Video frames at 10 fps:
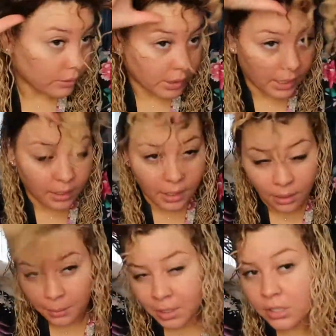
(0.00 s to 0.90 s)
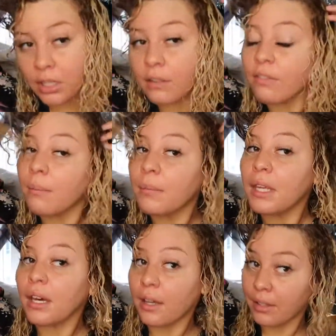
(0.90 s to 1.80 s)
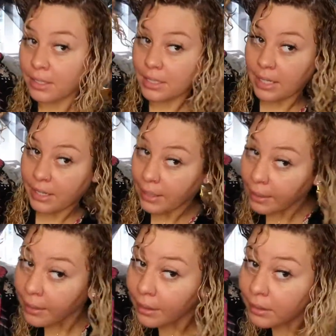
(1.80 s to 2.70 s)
Okay, now I'm gonna start from the other side.